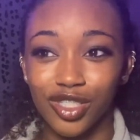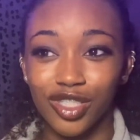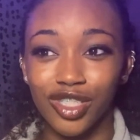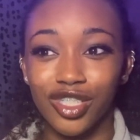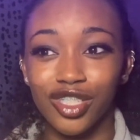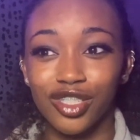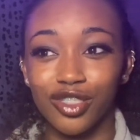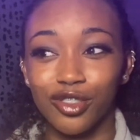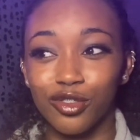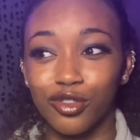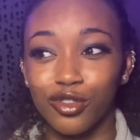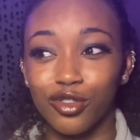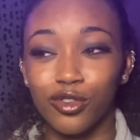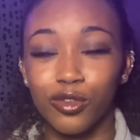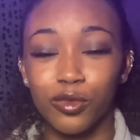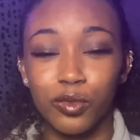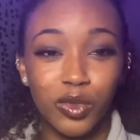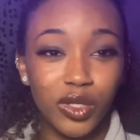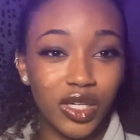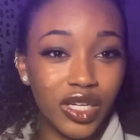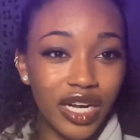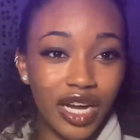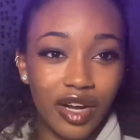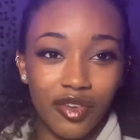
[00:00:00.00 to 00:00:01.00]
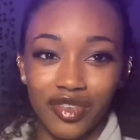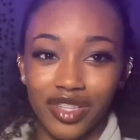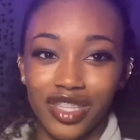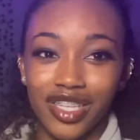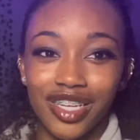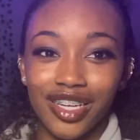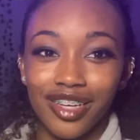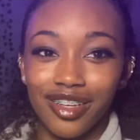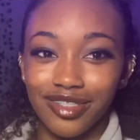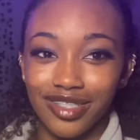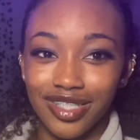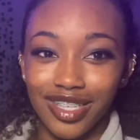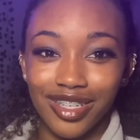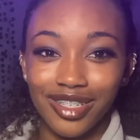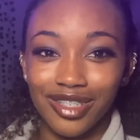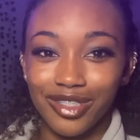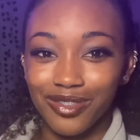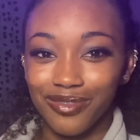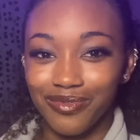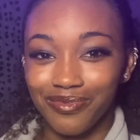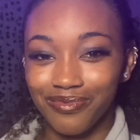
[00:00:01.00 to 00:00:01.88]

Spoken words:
YouTuber, and everything else I do.